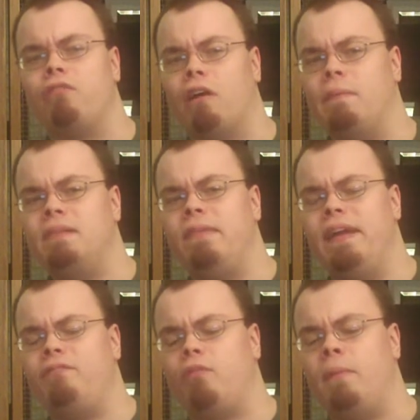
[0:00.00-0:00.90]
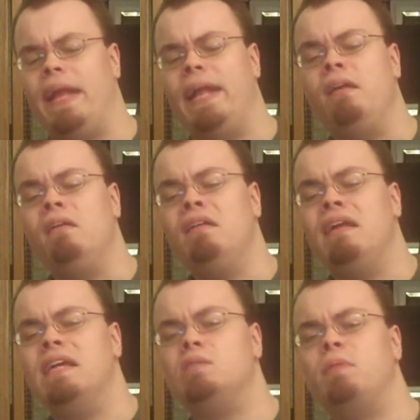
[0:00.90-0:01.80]
and far between for me
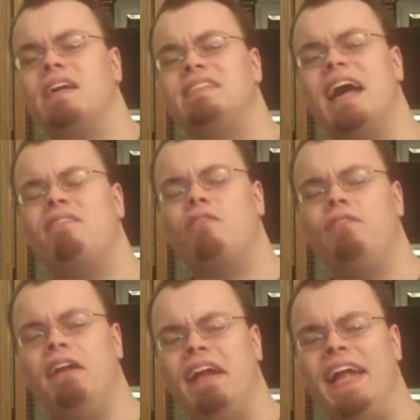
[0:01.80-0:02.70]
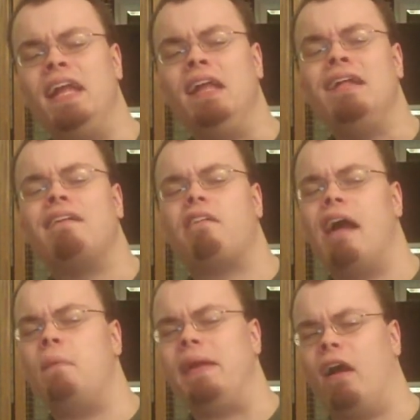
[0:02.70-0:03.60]
is because I have a very
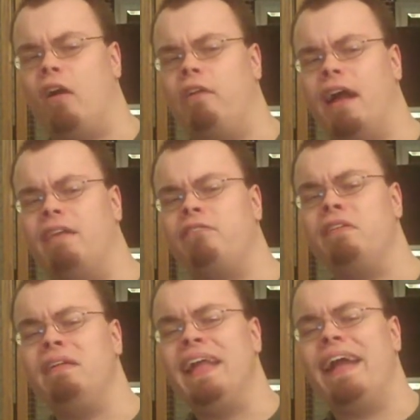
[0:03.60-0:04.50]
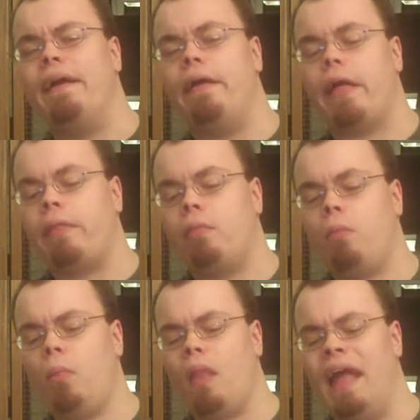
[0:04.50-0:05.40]
crappy hard drive,
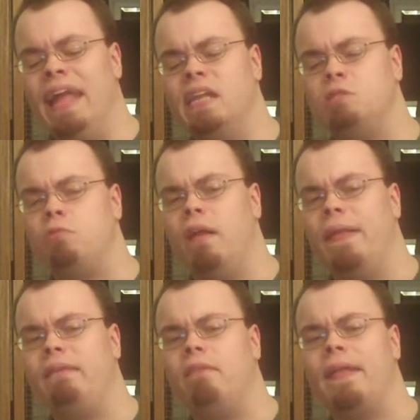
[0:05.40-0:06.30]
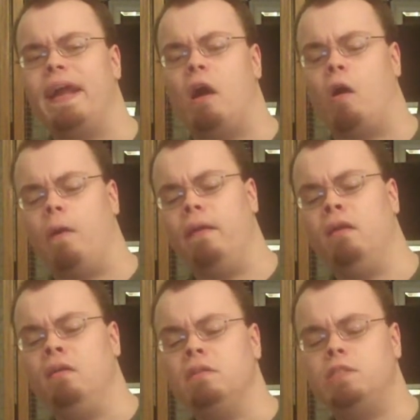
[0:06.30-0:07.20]
and it's really, really hard
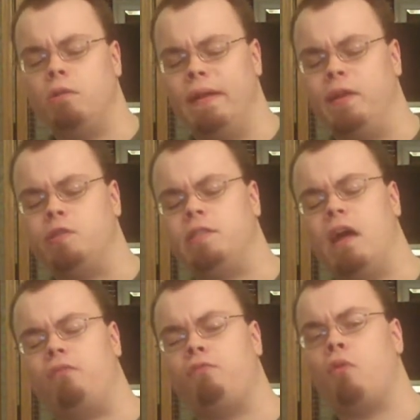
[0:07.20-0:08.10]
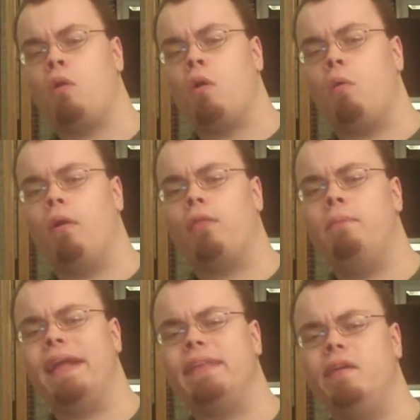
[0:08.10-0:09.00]
to render stuff. Well, the
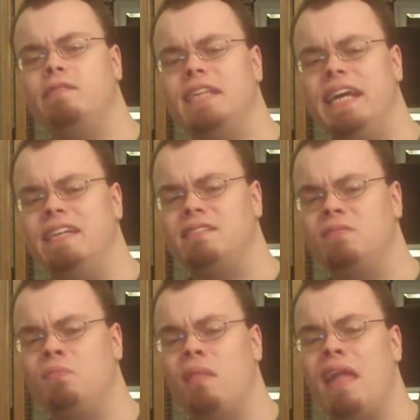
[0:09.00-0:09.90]
big news is